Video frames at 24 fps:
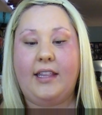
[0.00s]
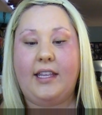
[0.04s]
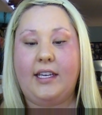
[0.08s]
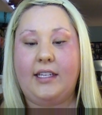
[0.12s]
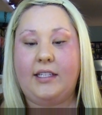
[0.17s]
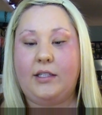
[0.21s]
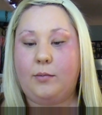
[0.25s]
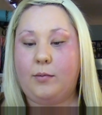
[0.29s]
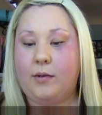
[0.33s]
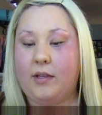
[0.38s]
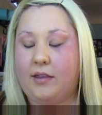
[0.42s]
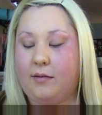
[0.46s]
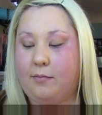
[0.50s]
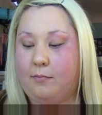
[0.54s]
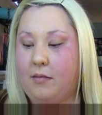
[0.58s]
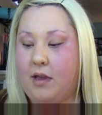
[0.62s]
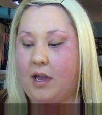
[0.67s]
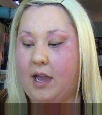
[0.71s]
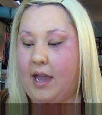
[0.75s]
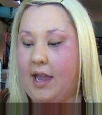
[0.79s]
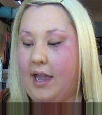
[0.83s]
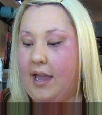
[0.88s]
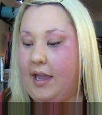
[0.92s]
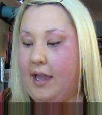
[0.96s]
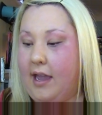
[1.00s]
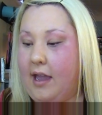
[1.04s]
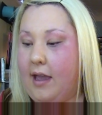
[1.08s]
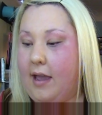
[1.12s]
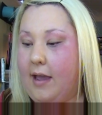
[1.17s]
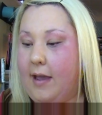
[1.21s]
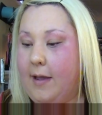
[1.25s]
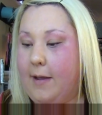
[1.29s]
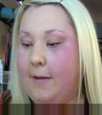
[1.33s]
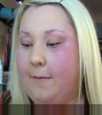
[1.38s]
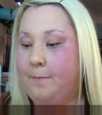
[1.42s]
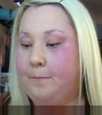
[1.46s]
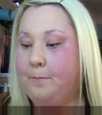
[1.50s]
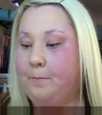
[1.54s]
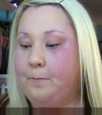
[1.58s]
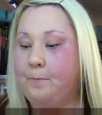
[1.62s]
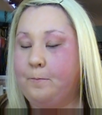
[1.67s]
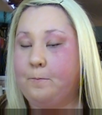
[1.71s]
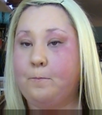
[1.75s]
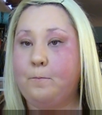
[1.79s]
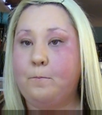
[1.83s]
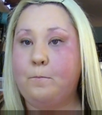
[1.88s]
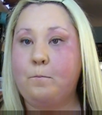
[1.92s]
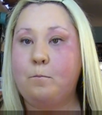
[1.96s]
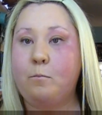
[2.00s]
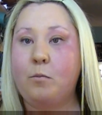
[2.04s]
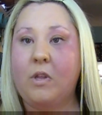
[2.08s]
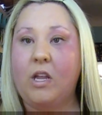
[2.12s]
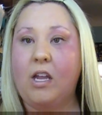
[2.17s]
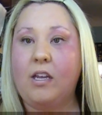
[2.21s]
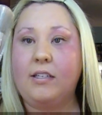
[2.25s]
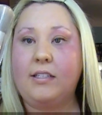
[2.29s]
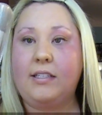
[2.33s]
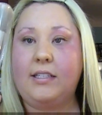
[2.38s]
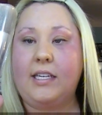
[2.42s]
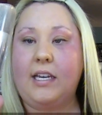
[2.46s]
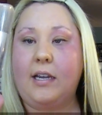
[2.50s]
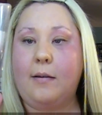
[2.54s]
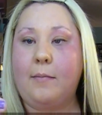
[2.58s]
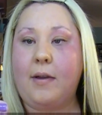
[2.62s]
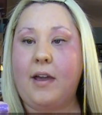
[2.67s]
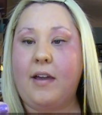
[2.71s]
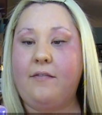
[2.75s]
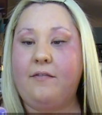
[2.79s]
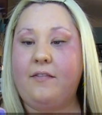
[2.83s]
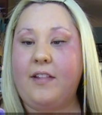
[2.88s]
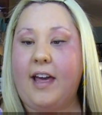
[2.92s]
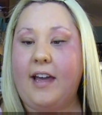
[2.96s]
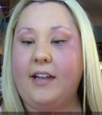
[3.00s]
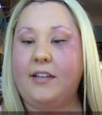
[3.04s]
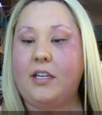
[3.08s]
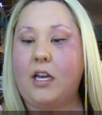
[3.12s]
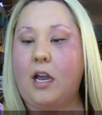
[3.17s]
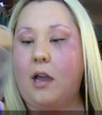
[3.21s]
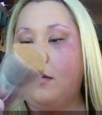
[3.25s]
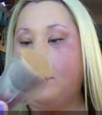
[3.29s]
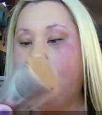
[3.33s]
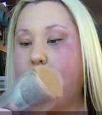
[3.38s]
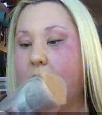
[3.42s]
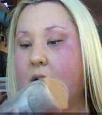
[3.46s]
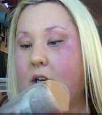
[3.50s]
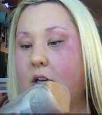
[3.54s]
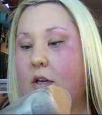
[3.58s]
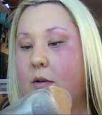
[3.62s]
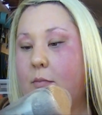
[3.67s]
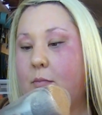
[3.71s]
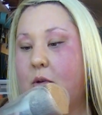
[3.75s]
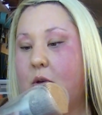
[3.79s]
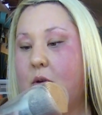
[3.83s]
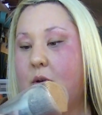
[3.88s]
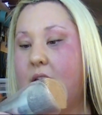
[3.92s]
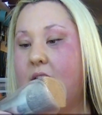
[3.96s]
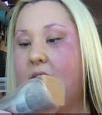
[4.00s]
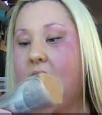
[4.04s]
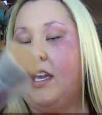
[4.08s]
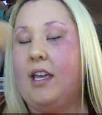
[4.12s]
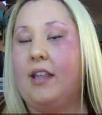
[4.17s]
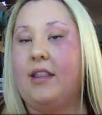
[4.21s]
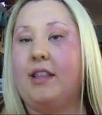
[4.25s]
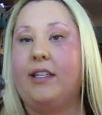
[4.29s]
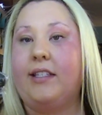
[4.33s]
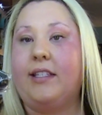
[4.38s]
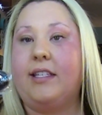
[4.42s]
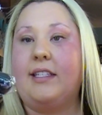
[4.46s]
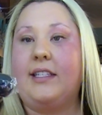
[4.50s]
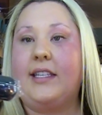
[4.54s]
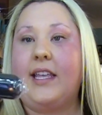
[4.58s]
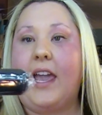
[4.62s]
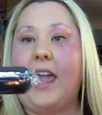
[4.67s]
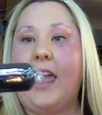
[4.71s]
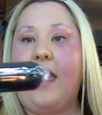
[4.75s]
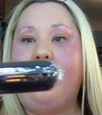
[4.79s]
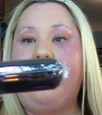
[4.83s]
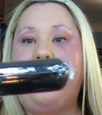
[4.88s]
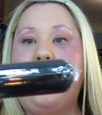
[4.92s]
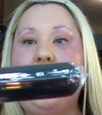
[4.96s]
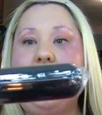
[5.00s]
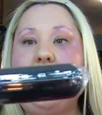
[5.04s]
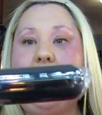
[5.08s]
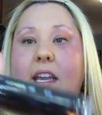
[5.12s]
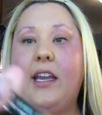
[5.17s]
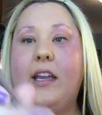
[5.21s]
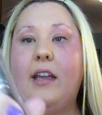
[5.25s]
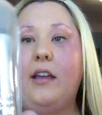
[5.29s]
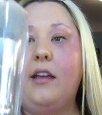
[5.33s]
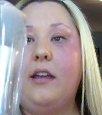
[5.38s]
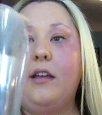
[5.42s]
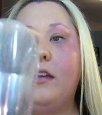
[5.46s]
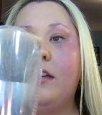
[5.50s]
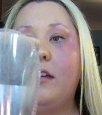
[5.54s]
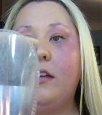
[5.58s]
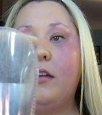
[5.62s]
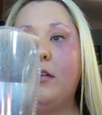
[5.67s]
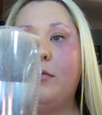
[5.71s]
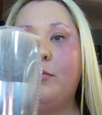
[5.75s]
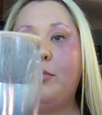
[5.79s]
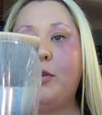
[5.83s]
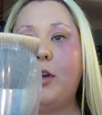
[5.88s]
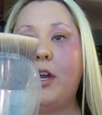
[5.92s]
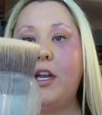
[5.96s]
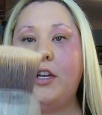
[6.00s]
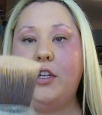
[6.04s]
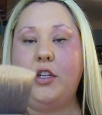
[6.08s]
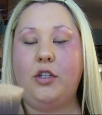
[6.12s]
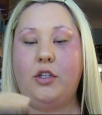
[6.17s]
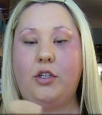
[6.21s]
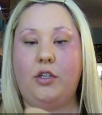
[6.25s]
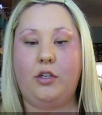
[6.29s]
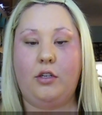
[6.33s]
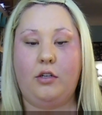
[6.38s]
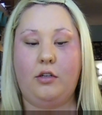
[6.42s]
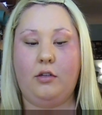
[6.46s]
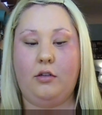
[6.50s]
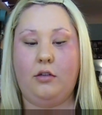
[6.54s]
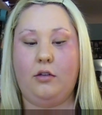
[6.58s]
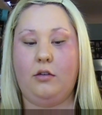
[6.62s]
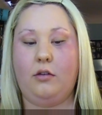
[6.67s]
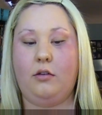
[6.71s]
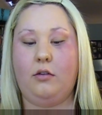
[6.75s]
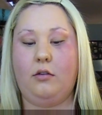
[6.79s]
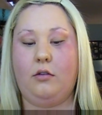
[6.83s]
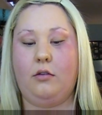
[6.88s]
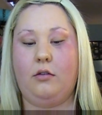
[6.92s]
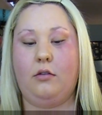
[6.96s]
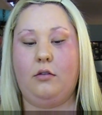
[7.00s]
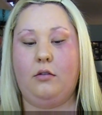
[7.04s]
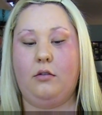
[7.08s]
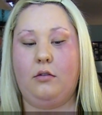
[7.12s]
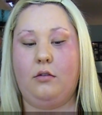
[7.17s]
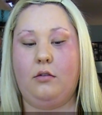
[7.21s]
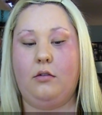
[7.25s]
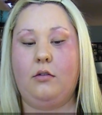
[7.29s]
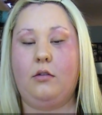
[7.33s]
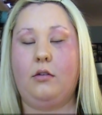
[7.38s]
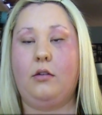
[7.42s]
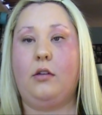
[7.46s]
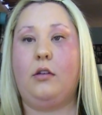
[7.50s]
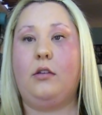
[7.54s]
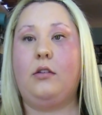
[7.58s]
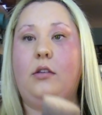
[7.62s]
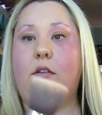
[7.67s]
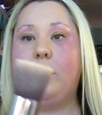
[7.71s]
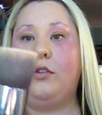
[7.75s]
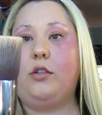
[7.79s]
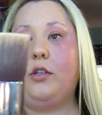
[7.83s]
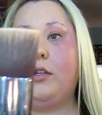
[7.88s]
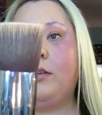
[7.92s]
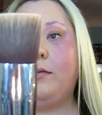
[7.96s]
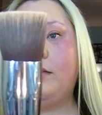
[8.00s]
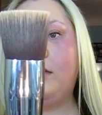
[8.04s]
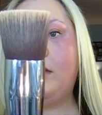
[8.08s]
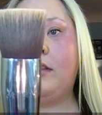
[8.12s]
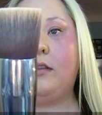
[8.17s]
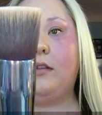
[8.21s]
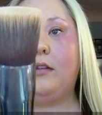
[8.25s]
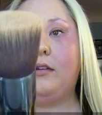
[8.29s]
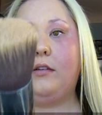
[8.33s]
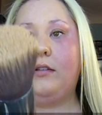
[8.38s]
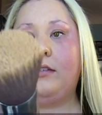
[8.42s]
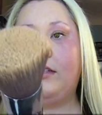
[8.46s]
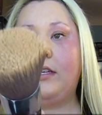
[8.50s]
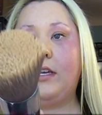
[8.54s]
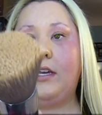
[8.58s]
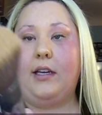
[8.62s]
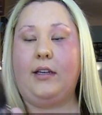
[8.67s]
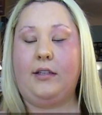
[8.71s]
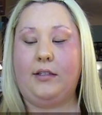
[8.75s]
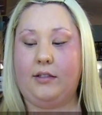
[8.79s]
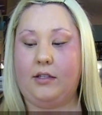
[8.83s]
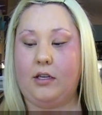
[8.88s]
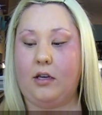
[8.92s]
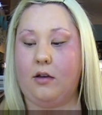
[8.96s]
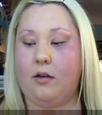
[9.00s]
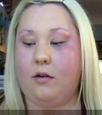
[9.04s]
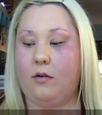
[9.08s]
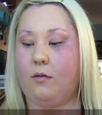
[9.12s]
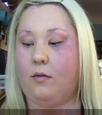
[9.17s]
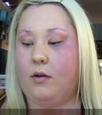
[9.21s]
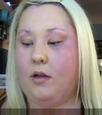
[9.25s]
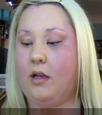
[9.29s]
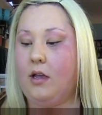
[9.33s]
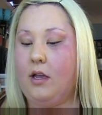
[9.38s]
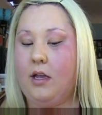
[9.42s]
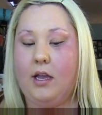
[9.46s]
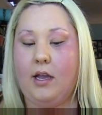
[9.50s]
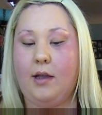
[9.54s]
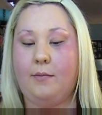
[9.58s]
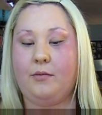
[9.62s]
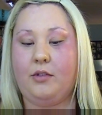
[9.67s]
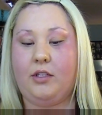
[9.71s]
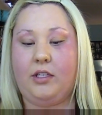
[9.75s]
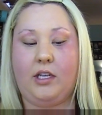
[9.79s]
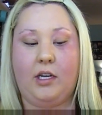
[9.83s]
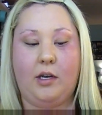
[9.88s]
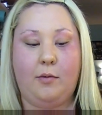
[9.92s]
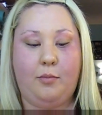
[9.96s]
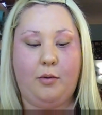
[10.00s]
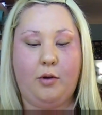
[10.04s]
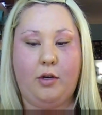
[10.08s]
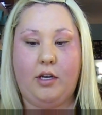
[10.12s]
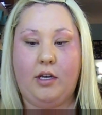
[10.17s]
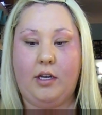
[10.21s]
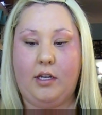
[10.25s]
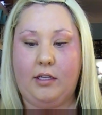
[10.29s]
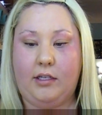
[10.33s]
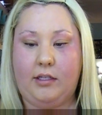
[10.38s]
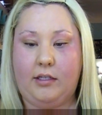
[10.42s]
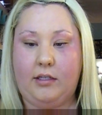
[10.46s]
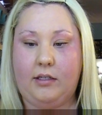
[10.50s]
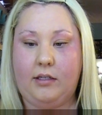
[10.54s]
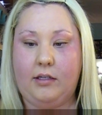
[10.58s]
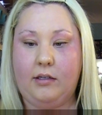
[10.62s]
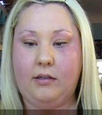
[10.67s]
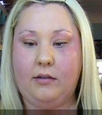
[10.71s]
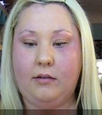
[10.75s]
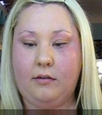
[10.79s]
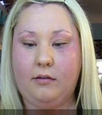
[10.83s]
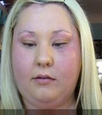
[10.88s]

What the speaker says: this with my Sigma Flat Top Kabuki, and this is the F80 brush. I'll show you what that looks like. So I'm just going to put